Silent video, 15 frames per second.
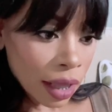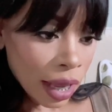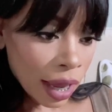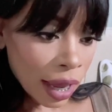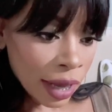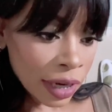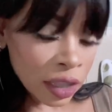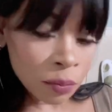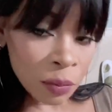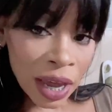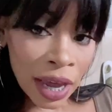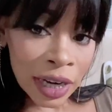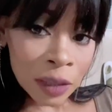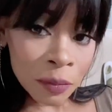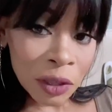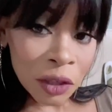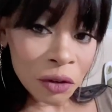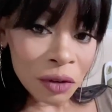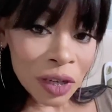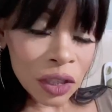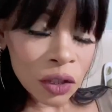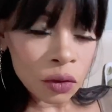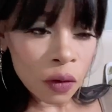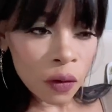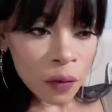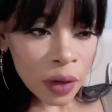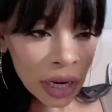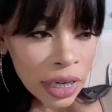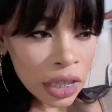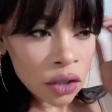it's been great so far.
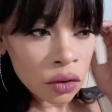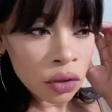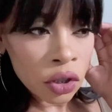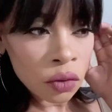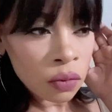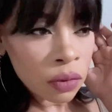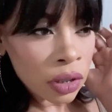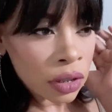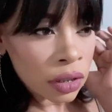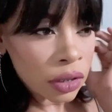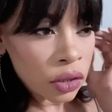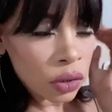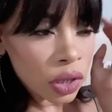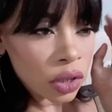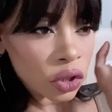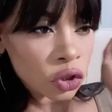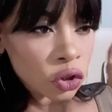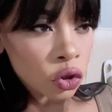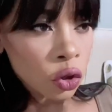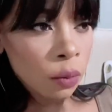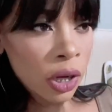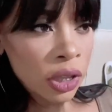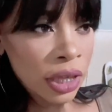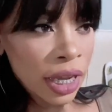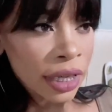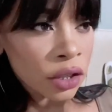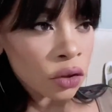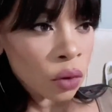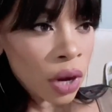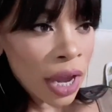Like, you know, you learn so much. Like, you
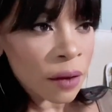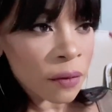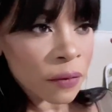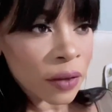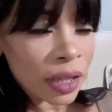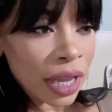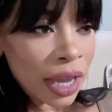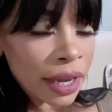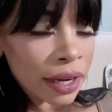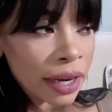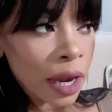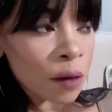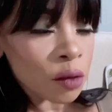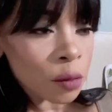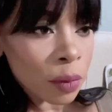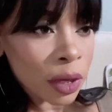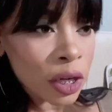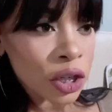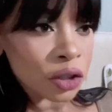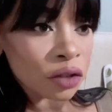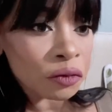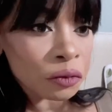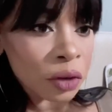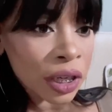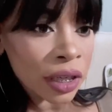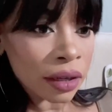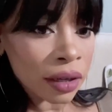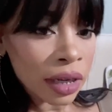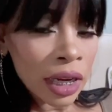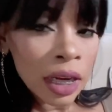know, I feel like everybody should read,
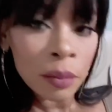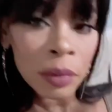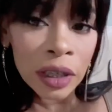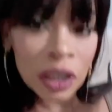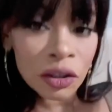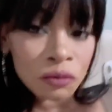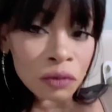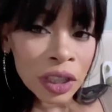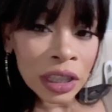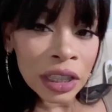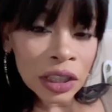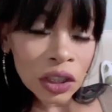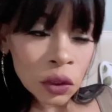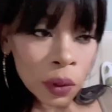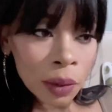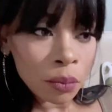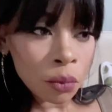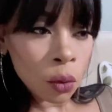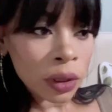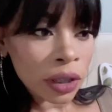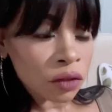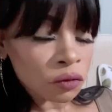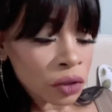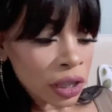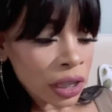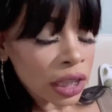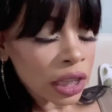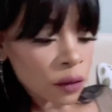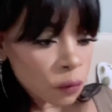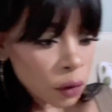because reading is so important. Reading
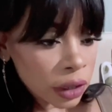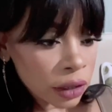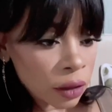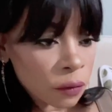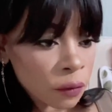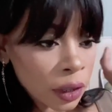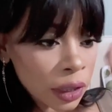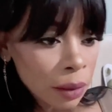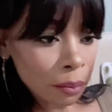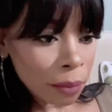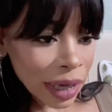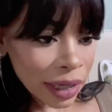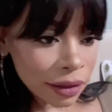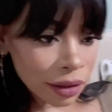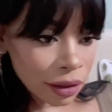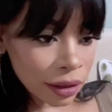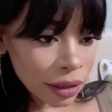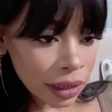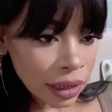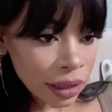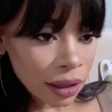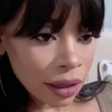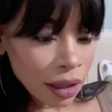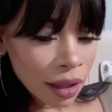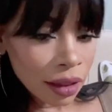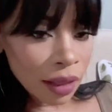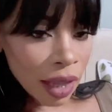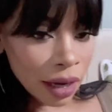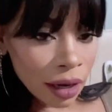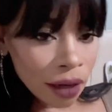is fundamental.
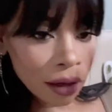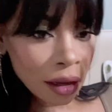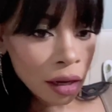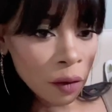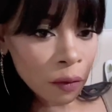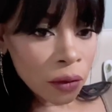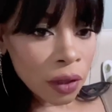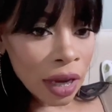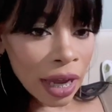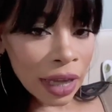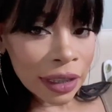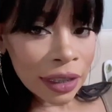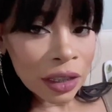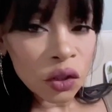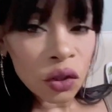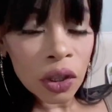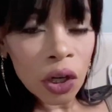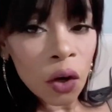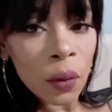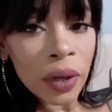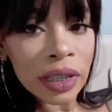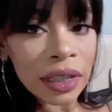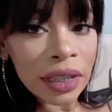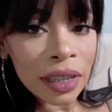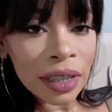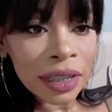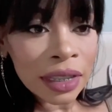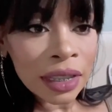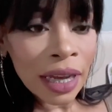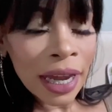Like, a lot of the answers to your questions
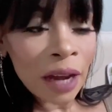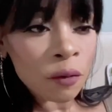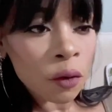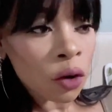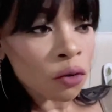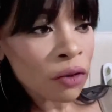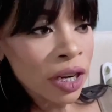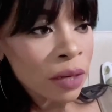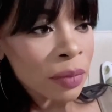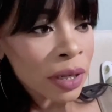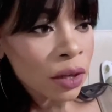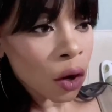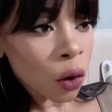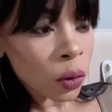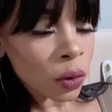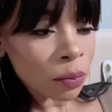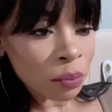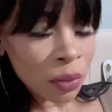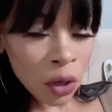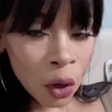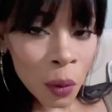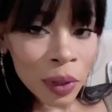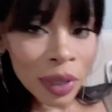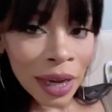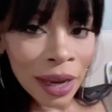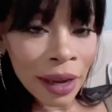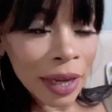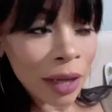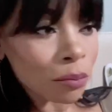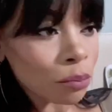have already been put out there
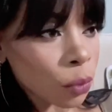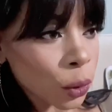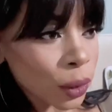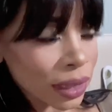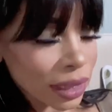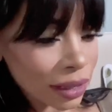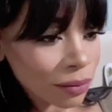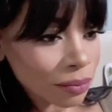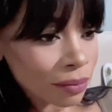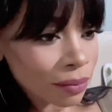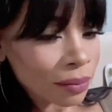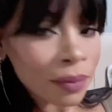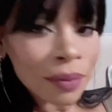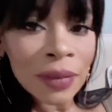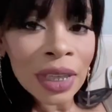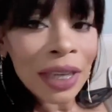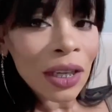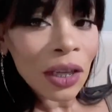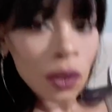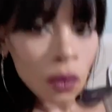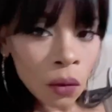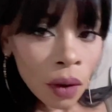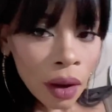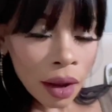in books, you know.